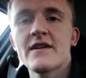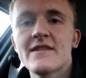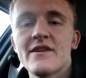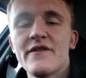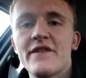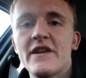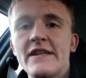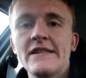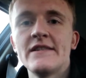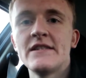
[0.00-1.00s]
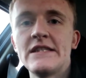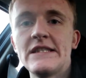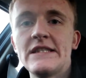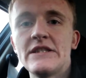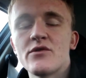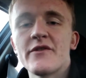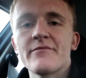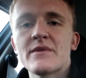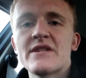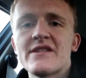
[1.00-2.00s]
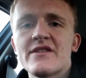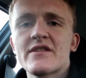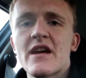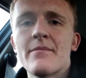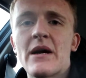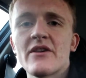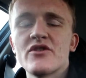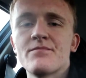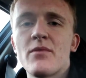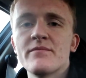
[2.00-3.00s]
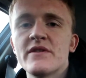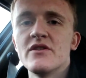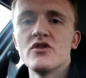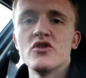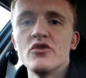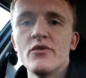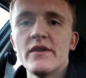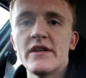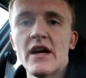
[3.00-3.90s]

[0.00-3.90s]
selfie, indeed. Just waiting for my sister to get back. She's popped into the